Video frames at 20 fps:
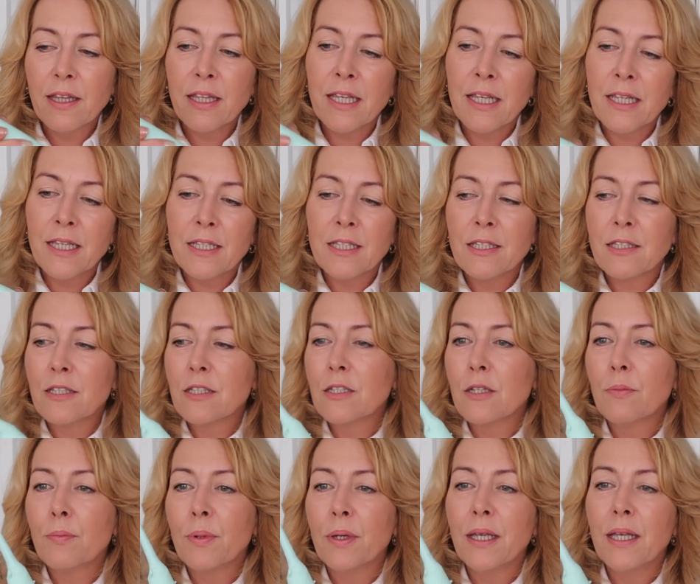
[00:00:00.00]
this
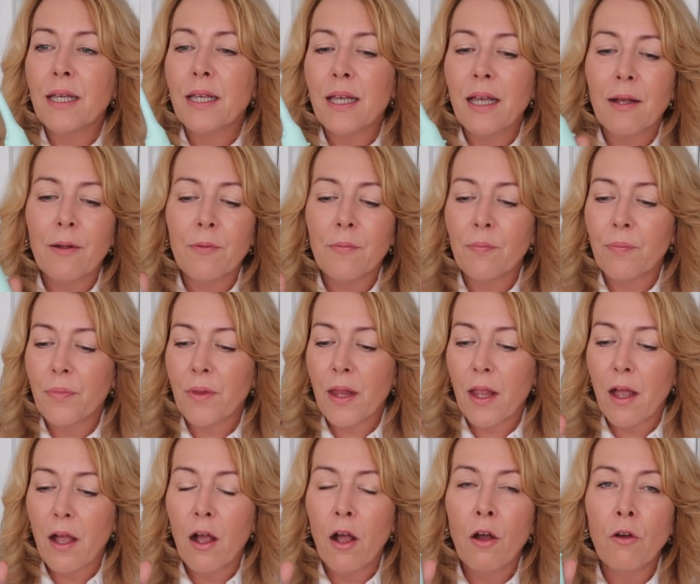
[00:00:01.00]
to be
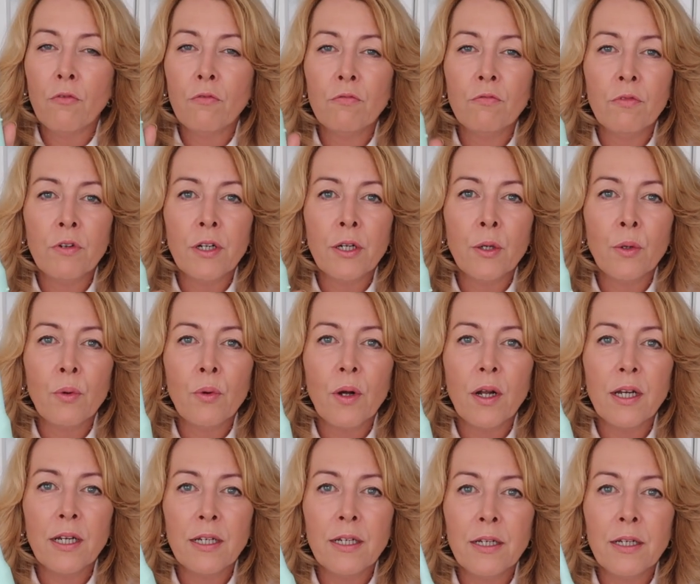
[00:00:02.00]
a real